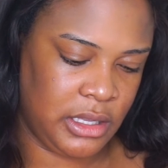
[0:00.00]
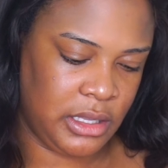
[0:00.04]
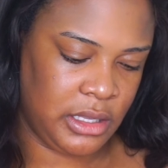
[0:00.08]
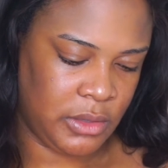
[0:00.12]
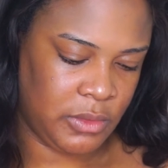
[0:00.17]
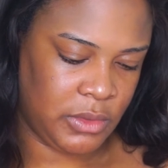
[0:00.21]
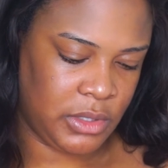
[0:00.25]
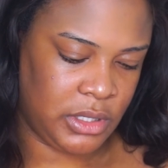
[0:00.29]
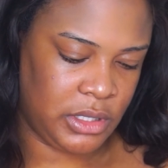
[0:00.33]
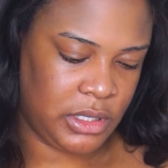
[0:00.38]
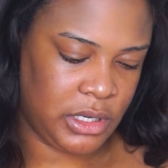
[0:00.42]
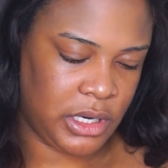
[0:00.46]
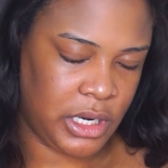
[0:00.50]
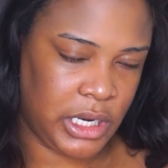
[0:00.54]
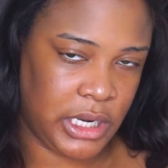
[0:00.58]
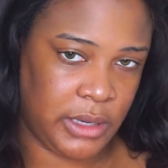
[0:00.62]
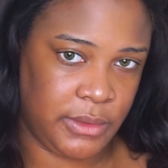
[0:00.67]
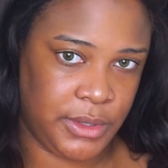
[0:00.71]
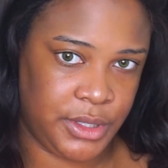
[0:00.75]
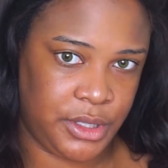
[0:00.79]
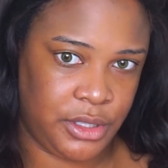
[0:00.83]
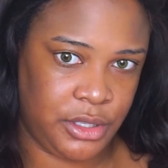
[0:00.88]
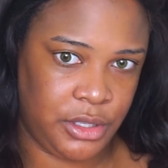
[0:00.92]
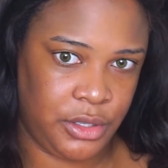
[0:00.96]
we'll start
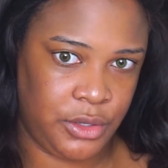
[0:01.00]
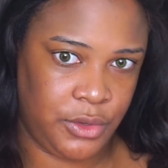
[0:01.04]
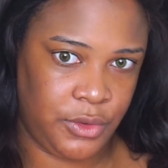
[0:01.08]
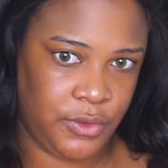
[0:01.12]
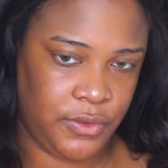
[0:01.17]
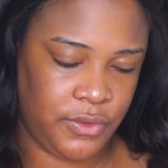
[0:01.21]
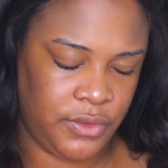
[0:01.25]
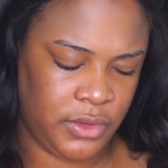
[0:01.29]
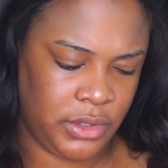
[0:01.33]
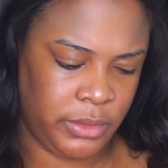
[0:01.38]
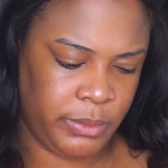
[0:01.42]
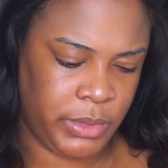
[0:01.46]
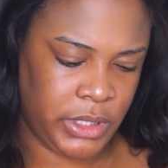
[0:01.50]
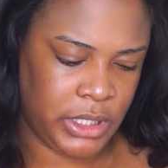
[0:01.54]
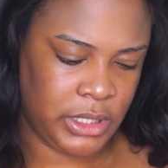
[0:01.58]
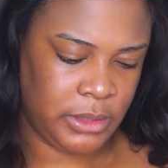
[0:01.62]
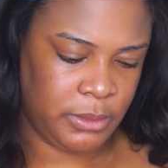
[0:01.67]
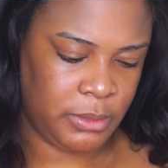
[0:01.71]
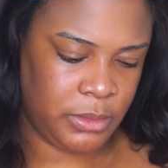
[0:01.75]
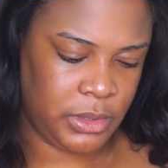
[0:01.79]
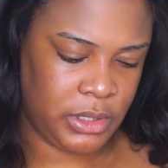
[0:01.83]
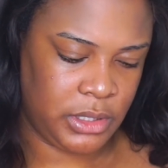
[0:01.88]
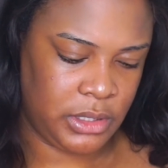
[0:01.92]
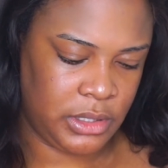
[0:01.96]
out with 2 full
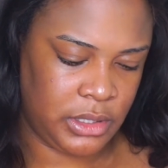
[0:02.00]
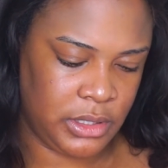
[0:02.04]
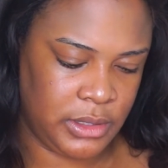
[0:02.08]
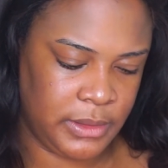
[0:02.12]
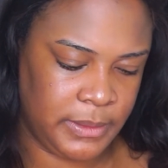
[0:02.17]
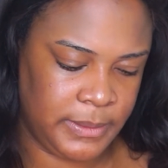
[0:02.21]
pumps.